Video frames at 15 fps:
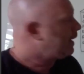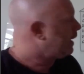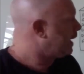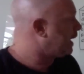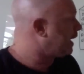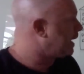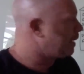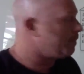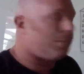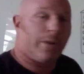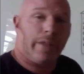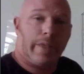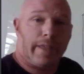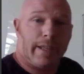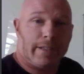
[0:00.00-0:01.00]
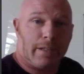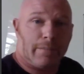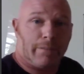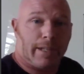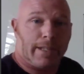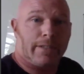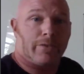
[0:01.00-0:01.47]
he had put things in
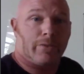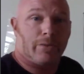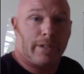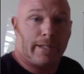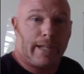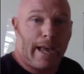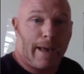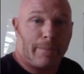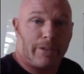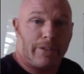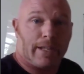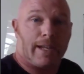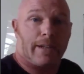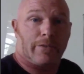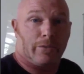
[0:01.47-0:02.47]
place through the capital stack